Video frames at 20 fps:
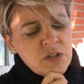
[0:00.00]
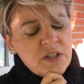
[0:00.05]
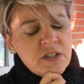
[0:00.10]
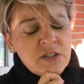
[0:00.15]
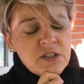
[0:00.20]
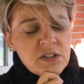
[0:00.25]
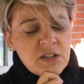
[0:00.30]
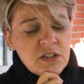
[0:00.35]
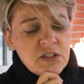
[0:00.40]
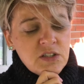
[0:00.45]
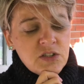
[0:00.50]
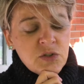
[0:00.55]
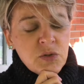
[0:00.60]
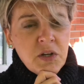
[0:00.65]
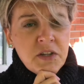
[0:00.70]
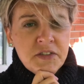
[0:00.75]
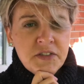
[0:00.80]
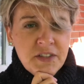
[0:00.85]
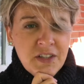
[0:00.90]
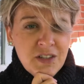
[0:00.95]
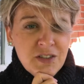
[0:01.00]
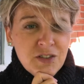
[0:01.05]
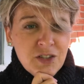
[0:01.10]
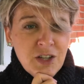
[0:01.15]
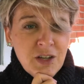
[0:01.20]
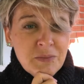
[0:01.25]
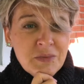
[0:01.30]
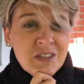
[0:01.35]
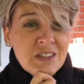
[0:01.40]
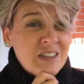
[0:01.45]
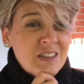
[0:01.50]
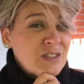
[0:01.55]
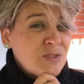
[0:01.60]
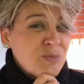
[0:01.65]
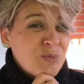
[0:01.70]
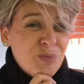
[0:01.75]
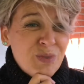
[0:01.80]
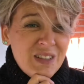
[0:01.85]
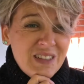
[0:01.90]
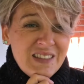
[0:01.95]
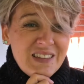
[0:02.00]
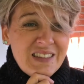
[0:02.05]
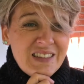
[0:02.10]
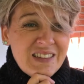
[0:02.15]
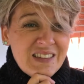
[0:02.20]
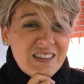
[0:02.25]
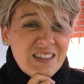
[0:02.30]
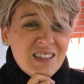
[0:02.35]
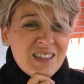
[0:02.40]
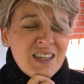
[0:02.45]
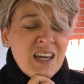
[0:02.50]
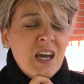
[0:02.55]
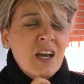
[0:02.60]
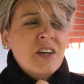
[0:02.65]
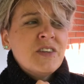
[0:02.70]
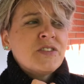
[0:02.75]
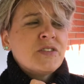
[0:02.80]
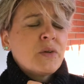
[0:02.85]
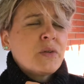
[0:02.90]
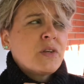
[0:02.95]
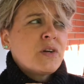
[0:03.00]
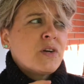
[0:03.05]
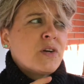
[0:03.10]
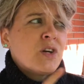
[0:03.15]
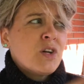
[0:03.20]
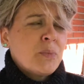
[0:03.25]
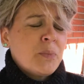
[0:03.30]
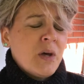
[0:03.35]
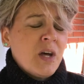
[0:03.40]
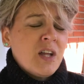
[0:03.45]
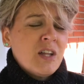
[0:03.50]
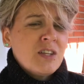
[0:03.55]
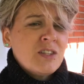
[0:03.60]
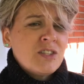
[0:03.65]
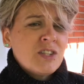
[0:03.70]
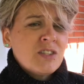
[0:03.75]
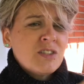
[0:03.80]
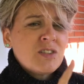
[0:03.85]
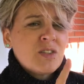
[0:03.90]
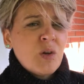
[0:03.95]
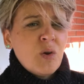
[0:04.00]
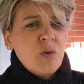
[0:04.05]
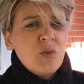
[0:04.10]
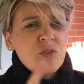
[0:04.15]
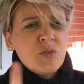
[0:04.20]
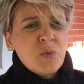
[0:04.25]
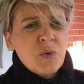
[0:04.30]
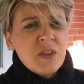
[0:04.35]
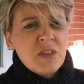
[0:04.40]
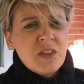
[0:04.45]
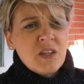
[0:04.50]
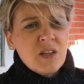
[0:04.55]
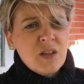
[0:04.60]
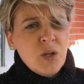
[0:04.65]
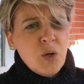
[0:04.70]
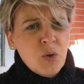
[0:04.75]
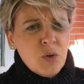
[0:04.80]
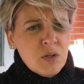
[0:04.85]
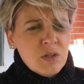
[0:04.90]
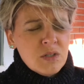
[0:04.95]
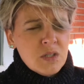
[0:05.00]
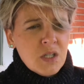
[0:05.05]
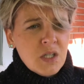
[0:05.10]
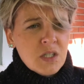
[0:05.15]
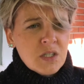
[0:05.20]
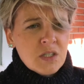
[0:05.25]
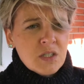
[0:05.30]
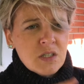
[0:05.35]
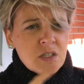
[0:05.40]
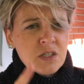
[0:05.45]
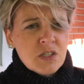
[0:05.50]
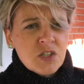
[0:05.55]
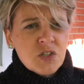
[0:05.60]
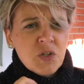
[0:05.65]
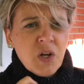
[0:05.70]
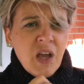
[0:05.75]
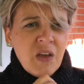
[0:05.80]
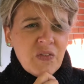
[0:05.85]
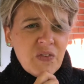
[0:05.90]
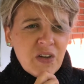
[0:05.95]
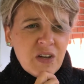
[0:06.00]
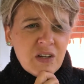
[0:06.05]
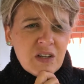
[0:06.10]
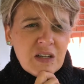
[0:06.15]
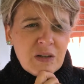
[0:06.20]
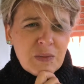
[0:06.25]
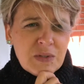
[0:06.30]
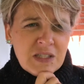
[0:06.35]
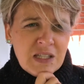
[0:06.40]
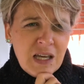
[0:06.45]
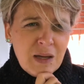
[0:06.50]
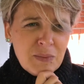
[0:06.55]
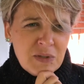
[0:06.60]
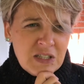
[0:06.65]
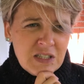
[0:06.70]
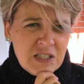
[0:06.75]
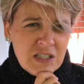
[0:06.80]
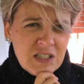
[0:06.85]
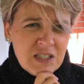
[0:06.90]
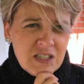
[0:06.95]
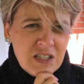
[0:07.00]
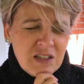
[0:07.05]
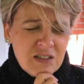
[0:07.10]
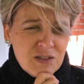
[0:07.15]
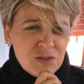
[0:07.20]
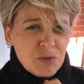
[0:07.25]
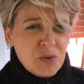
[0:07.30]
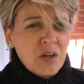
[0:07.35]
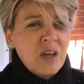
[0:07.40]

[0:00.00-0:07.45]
It's a triceratops, and it's really sick, so the herbologist goes with the local doctor to try and figure out what's happening to the dinosaur.